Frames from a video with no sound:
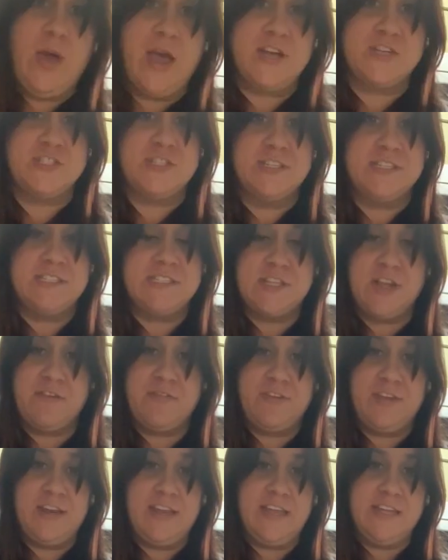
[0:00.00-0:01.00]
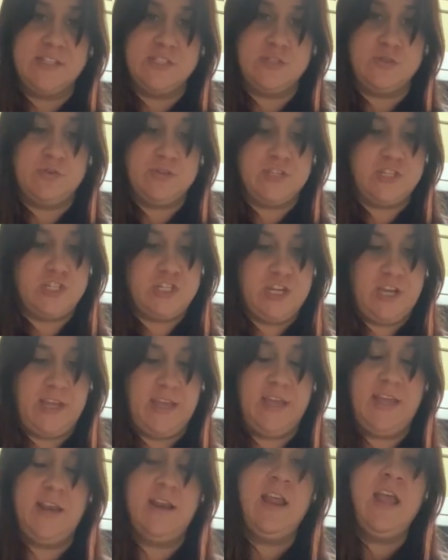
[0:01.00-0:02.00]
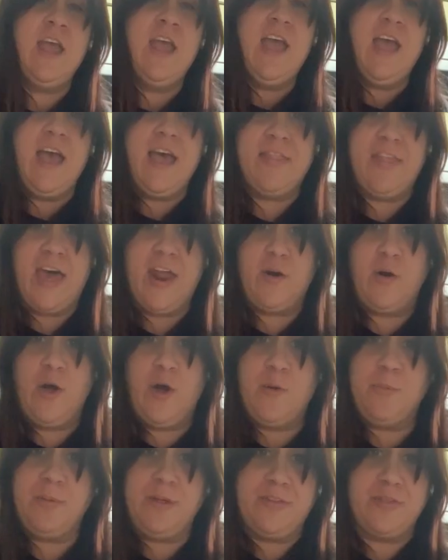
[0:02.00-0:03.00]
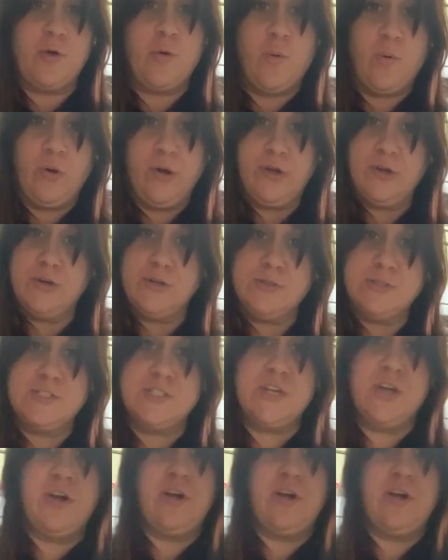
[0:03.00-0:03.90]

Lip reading: actually stuff it into the chicken, and that'll help like the oils